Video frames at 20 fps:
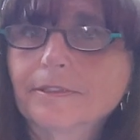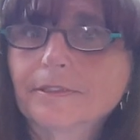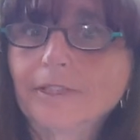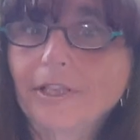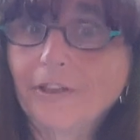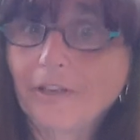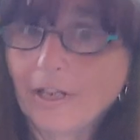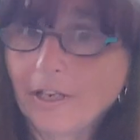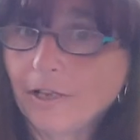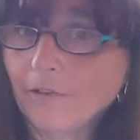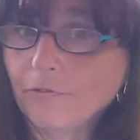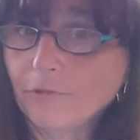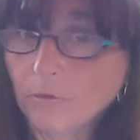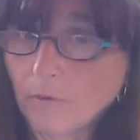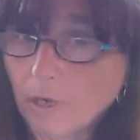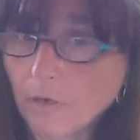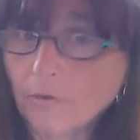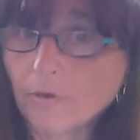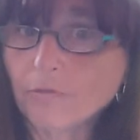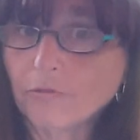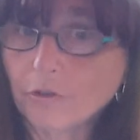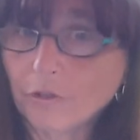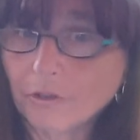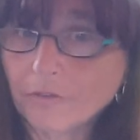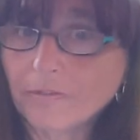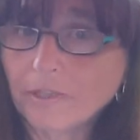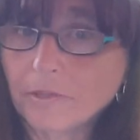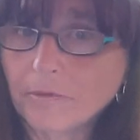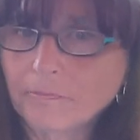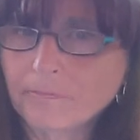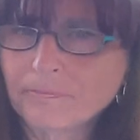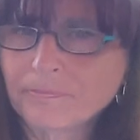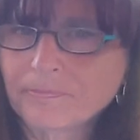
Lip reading: And then I flew out of Ottawa.